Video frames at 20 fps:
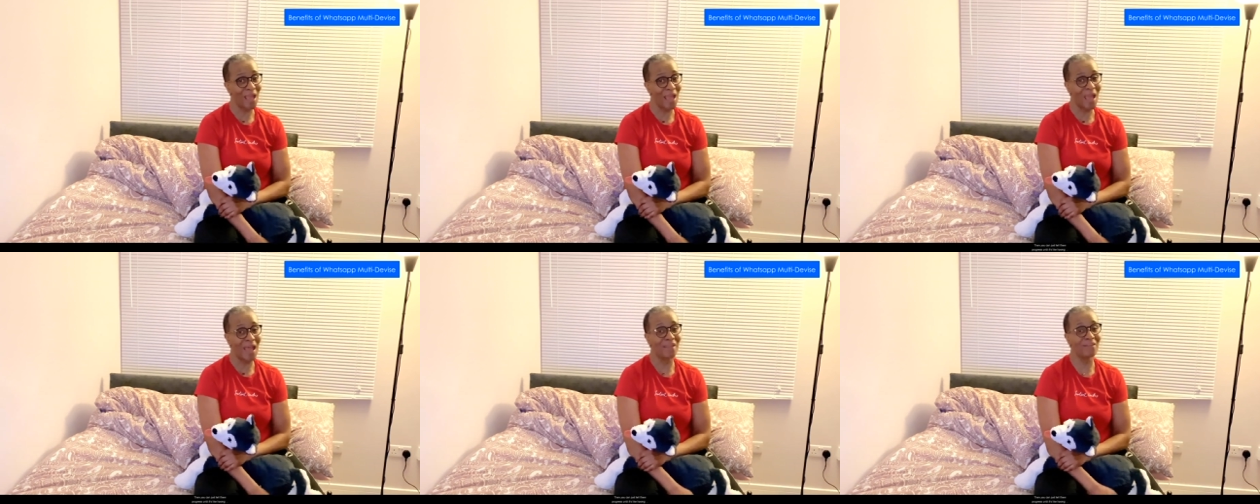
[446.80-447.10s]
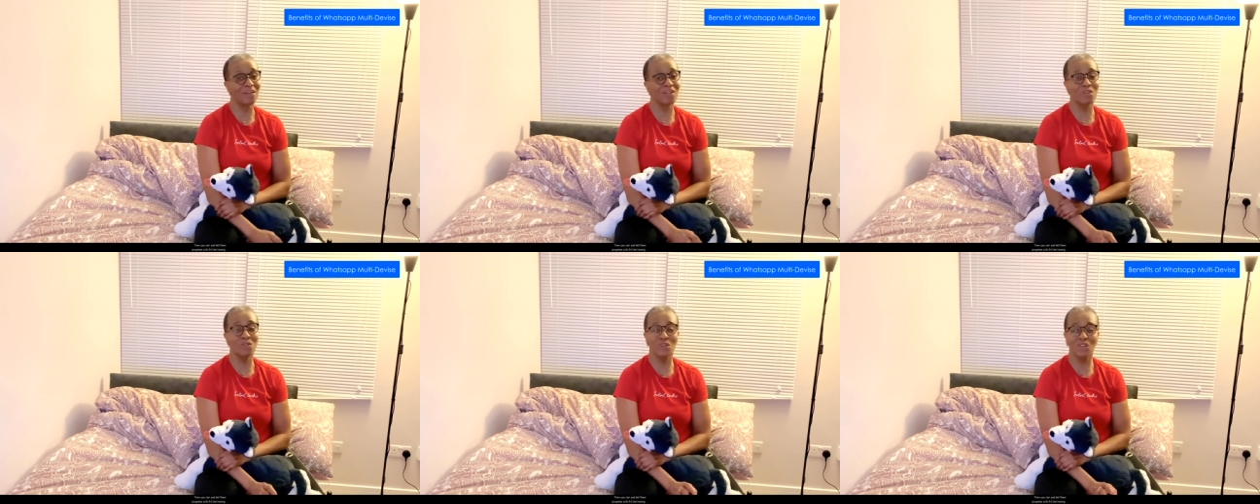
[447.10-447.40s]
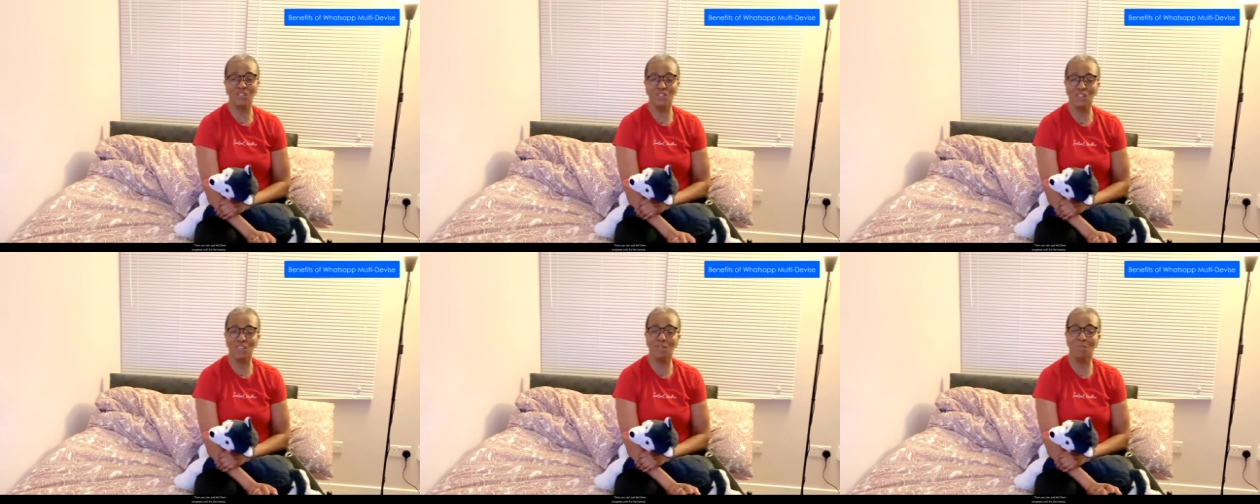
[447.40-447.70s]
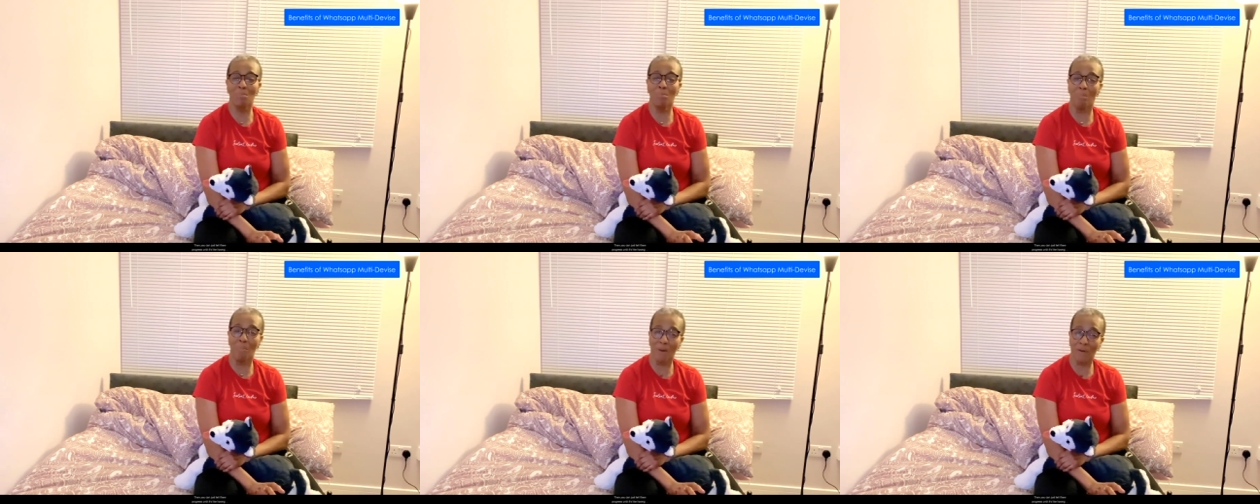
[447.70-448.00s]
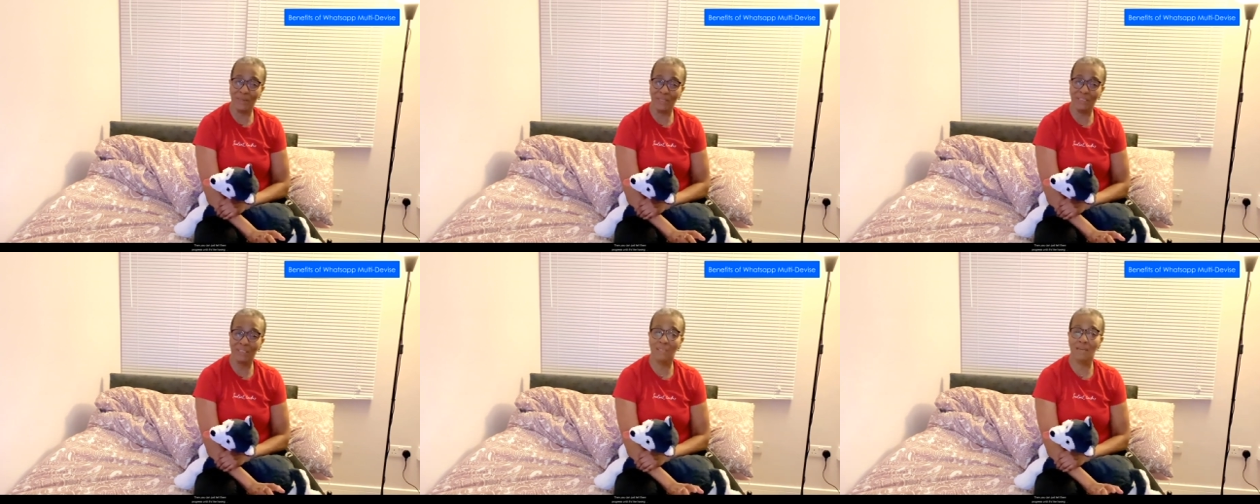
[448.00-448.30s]
and then you can just
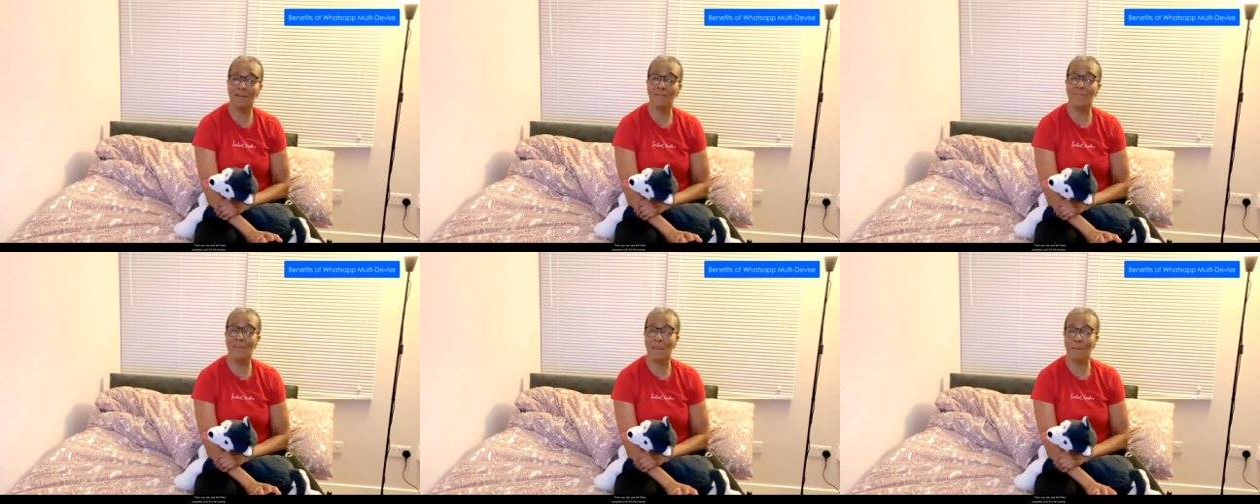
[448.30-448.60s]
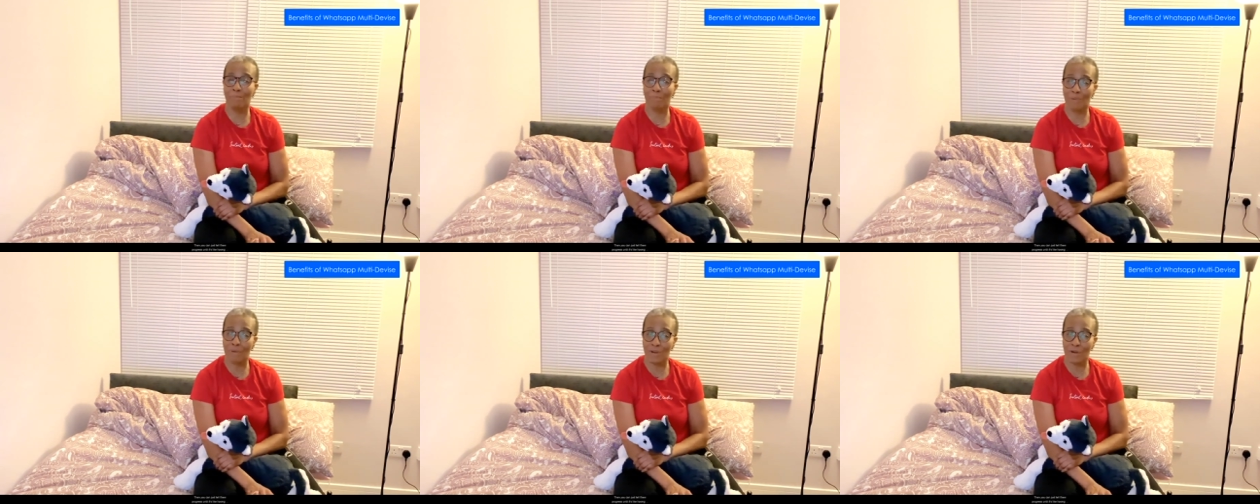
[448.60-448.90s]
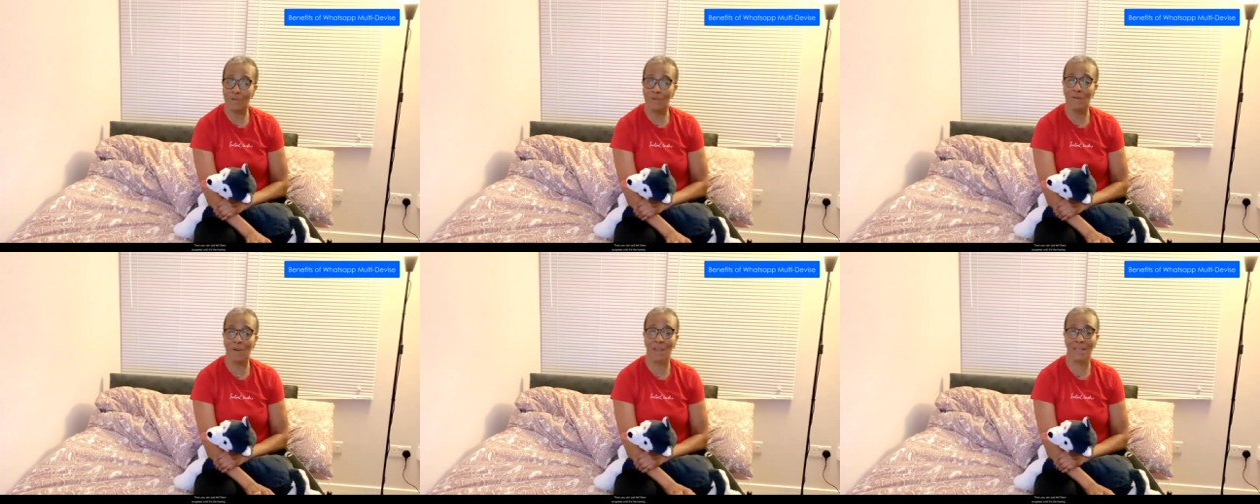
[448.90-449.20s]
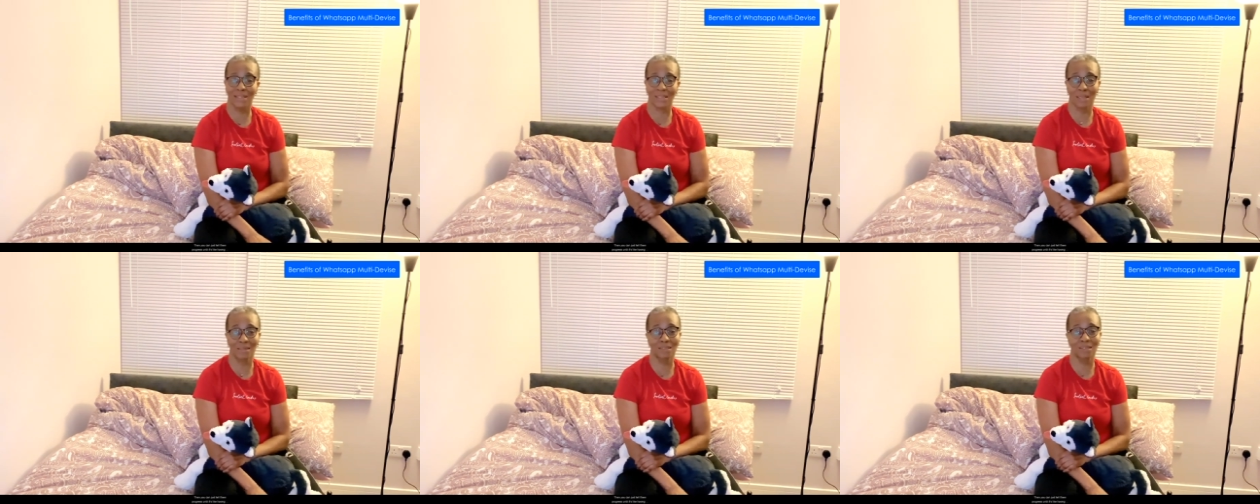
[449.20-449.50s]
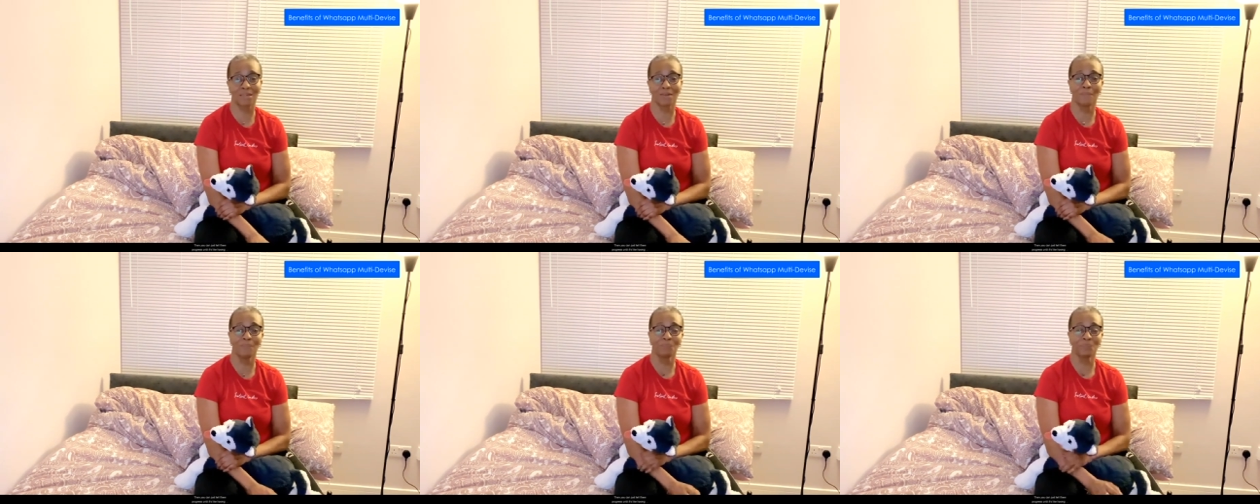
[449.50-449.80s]
monitor their progress
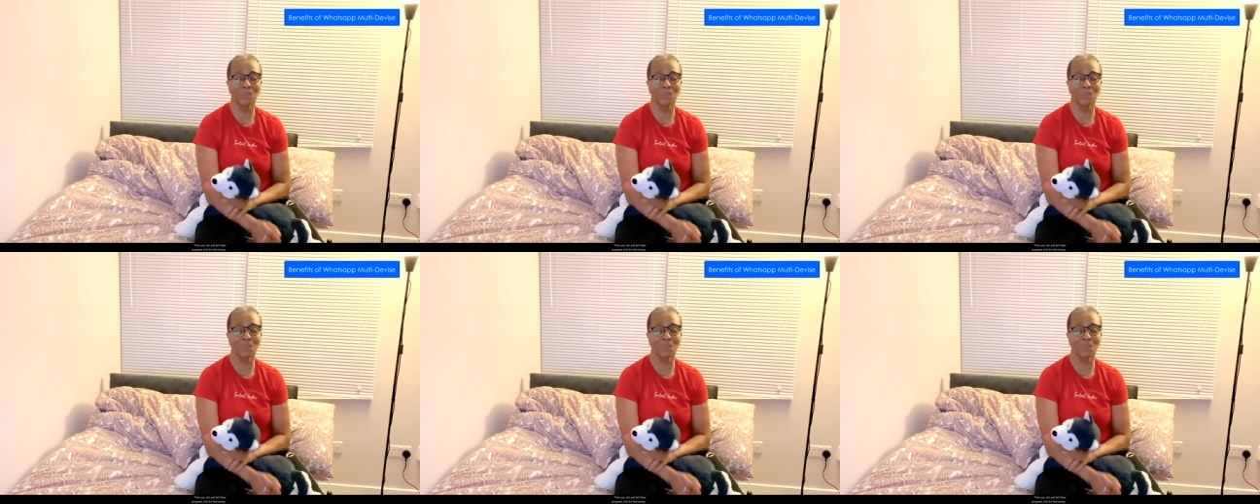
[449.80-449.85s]
until